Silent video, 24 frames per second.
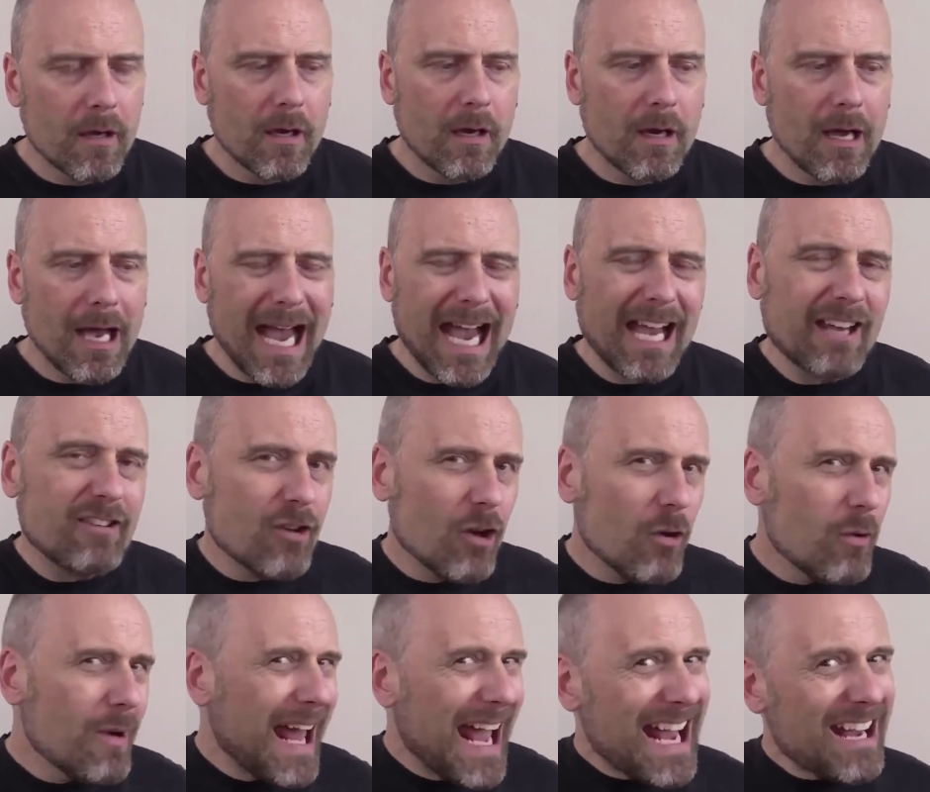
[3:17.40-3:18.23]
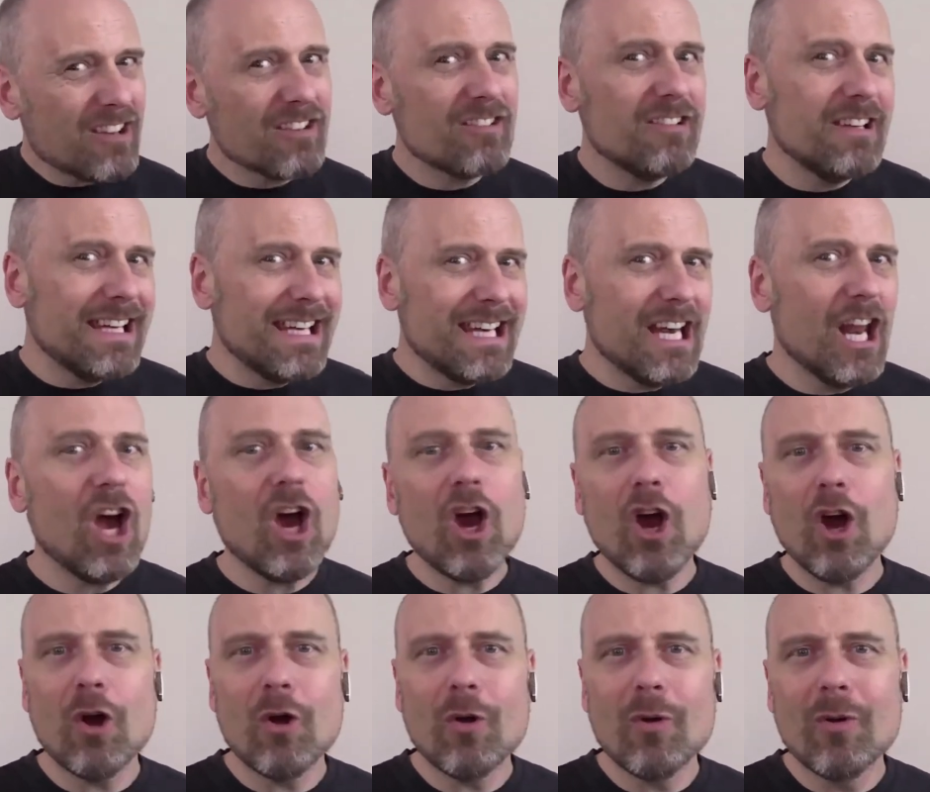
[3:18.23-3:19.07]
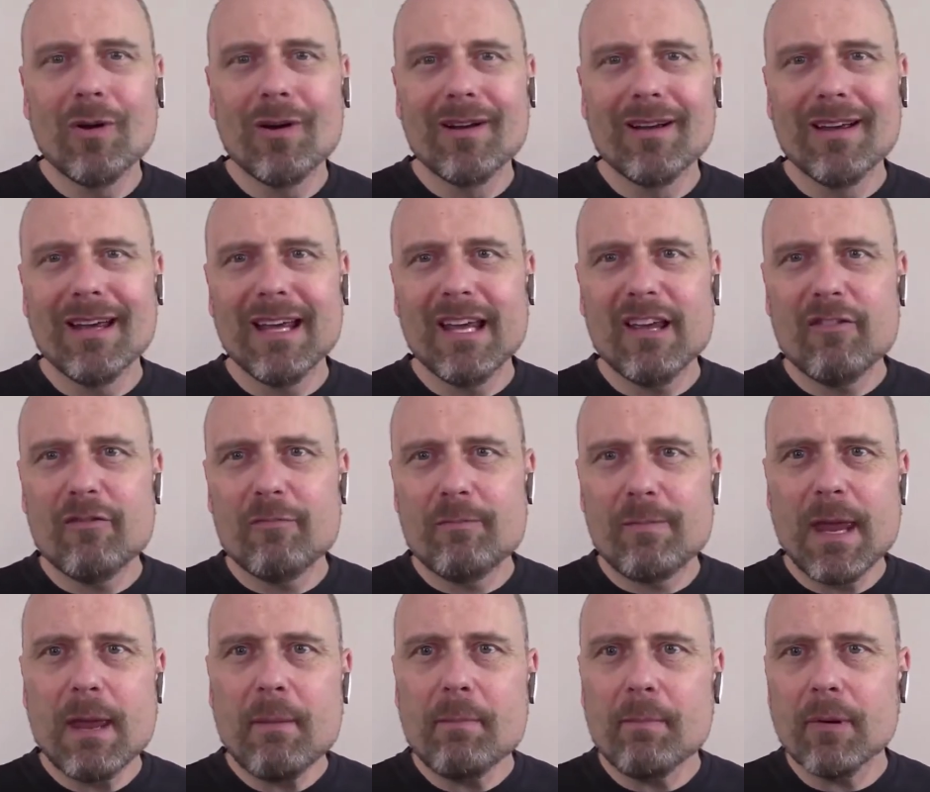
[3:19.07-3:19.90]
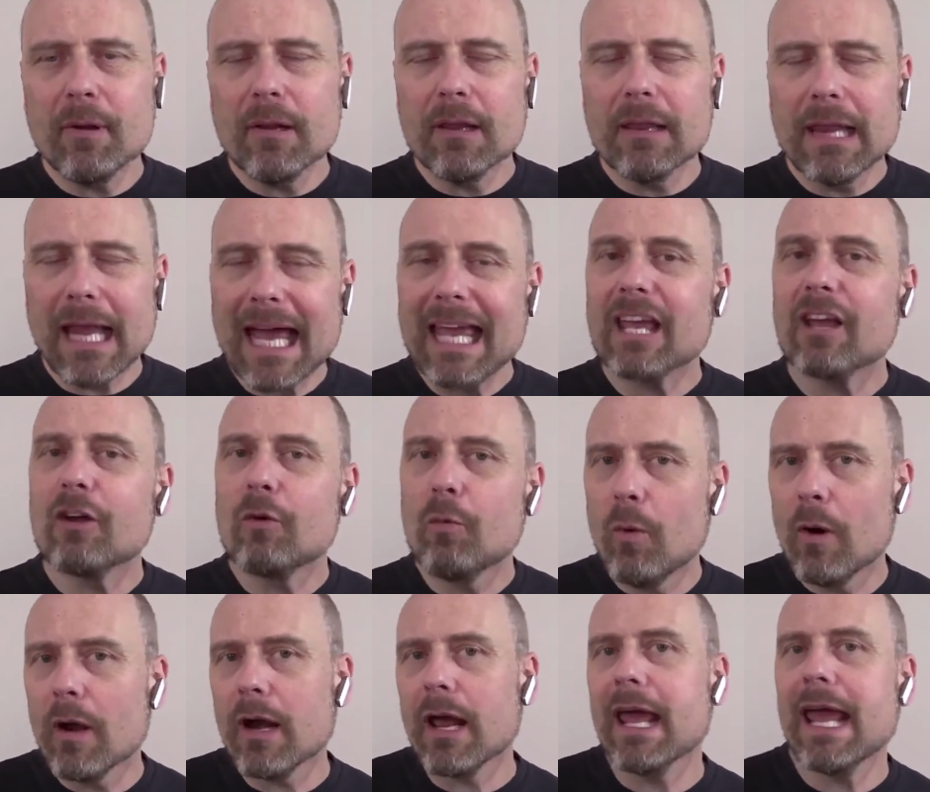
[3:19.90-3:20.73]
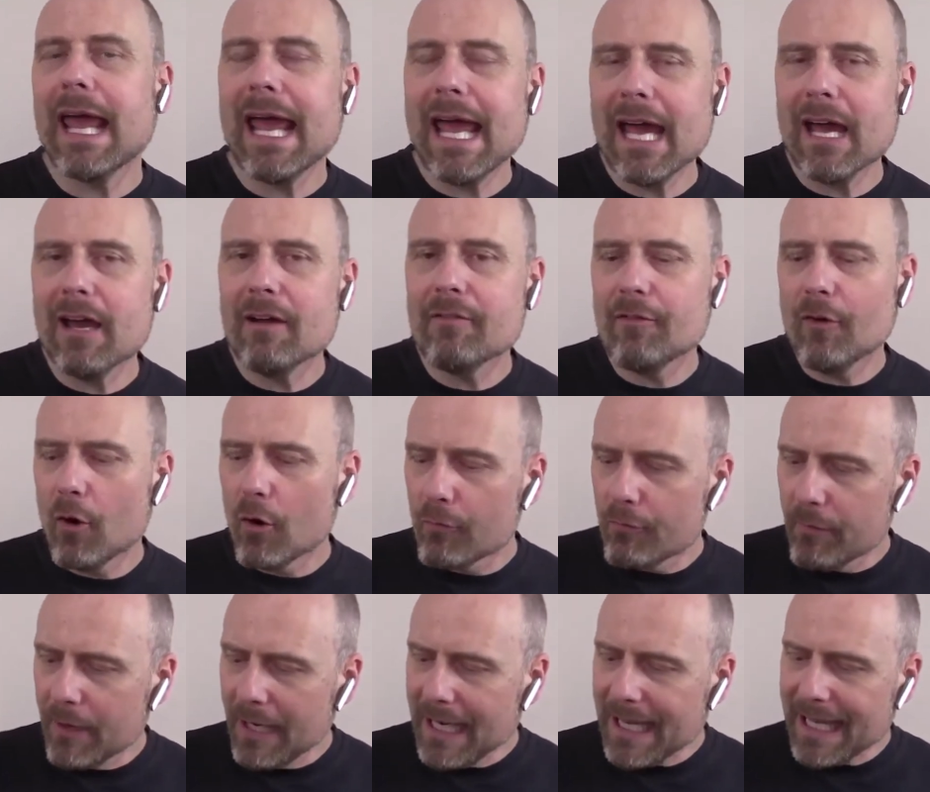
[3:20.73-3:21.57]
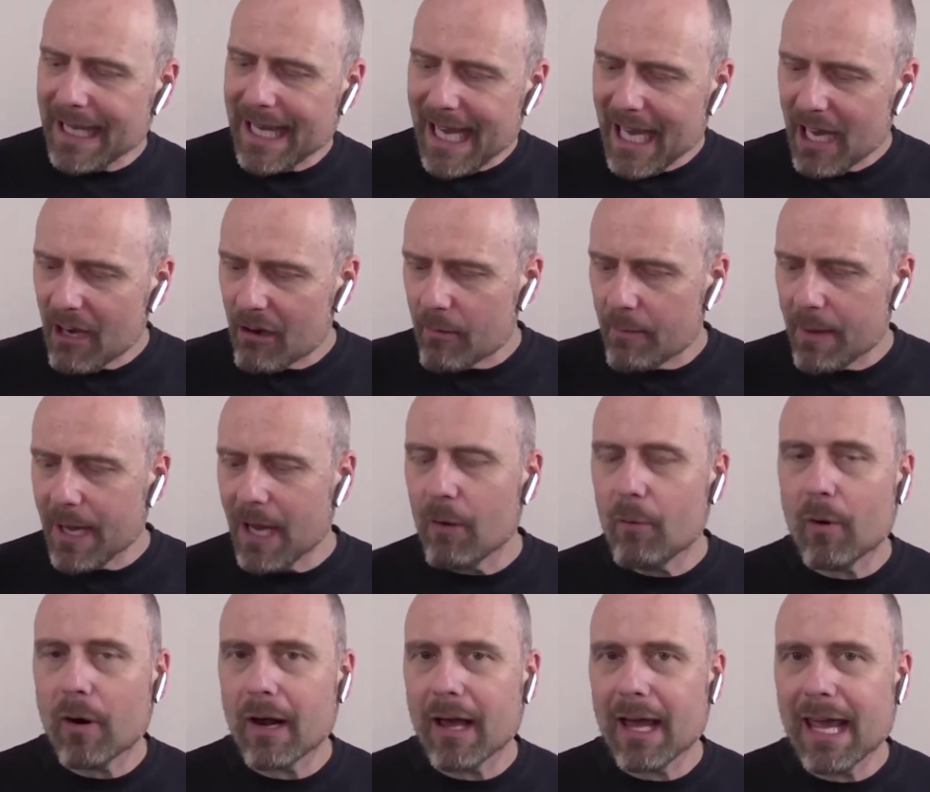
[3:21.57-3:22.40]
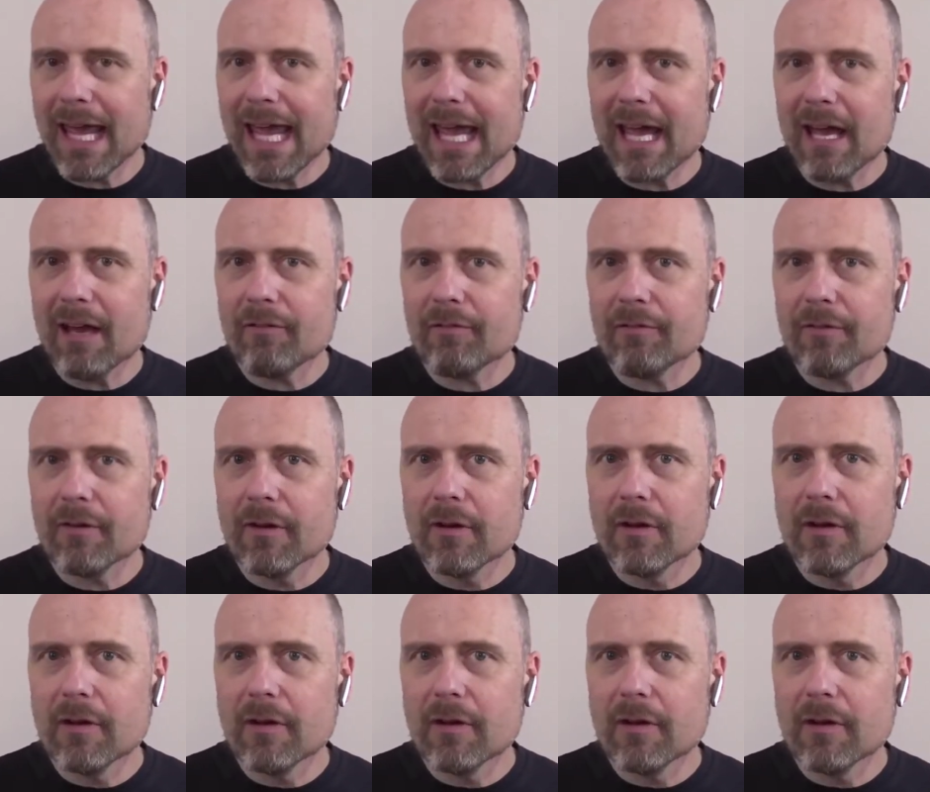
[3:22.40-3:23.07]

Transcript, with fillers: I don't actually know if people like what I have or really care about what I have.